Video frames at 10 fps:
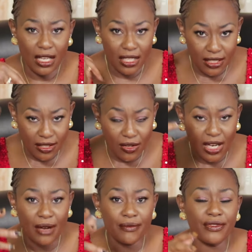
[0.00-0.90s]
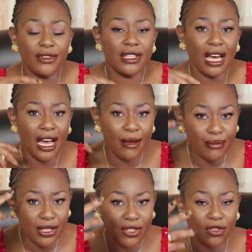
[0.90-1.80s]
It will come for the
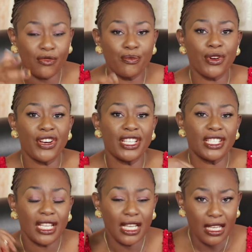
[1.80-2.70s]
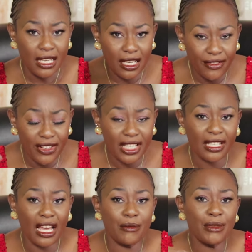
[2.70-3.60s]
habit of praise. Every
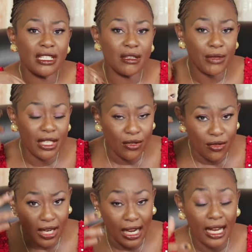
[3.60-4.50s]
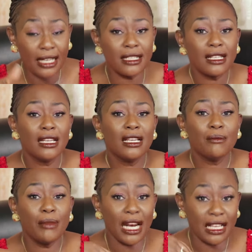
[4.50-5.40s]
time it may look hard,
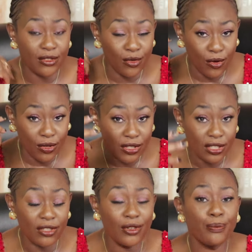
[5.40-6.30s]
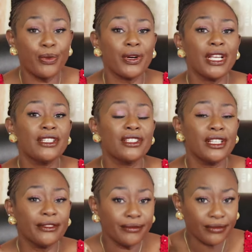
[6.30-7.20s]
but as you continue
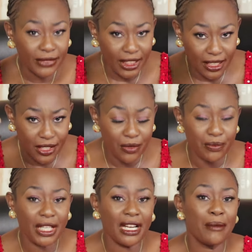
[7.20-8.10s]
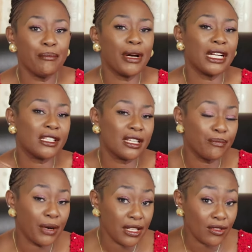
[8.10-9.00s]
praising, it will become part
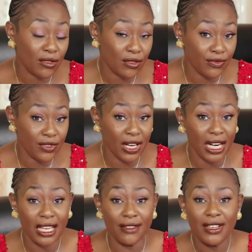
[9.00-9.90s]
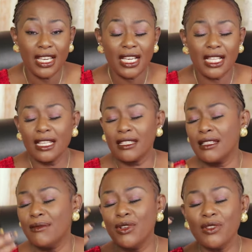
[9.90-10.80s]
and parcel of your life. The
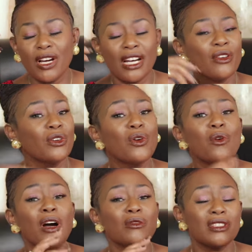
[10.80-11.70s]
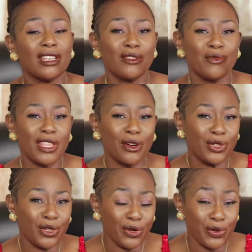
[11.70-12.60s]
same way you cannot go outside
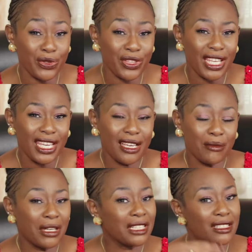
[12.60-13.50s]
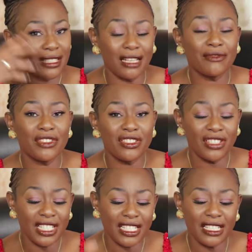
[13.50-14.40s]
without clothes, but
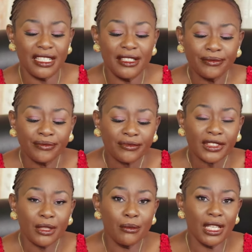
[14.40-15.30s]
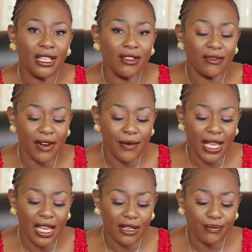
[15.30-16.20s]
unfortunately, many of our
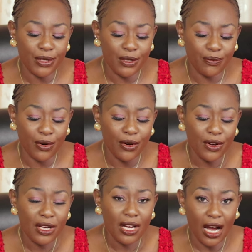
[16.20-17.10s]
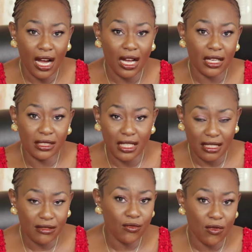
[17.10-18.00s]
young people are
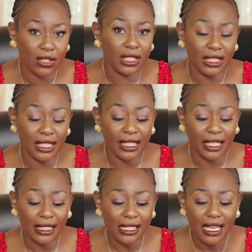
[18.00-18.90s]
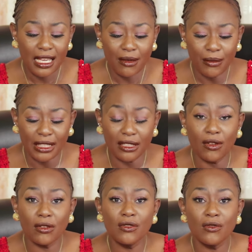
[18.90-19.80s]
just walking naked, but
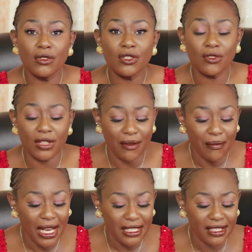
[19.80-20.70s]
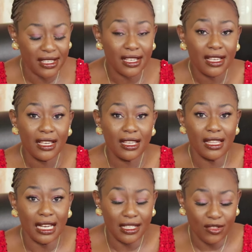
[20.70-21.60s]
God will show them mercy.
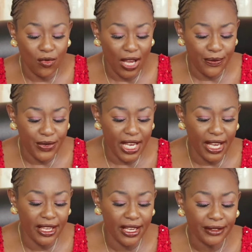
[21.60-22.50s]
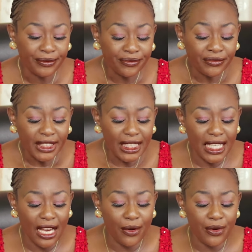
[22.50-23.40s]
That is why we are here.
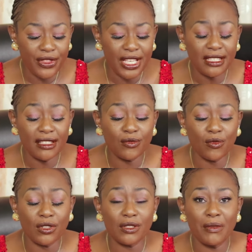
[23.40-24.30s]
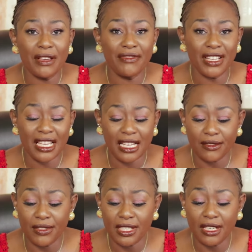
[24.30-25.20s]
Now, this is what my father
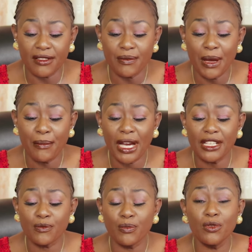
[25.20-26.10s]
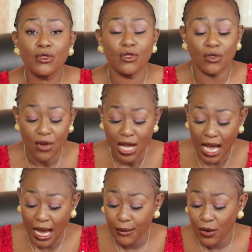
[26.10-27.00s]
has written. Remember, I spoke to you.
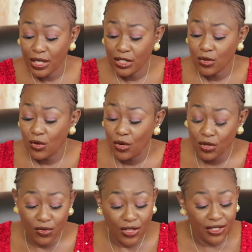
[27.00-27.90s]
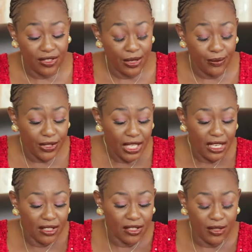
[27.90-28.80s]
I'm going to go to the same
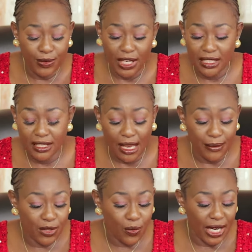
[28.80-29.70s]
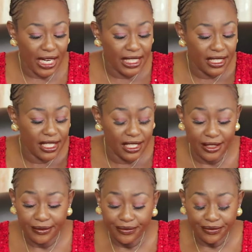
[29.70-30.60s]
scripture, Psalms 119,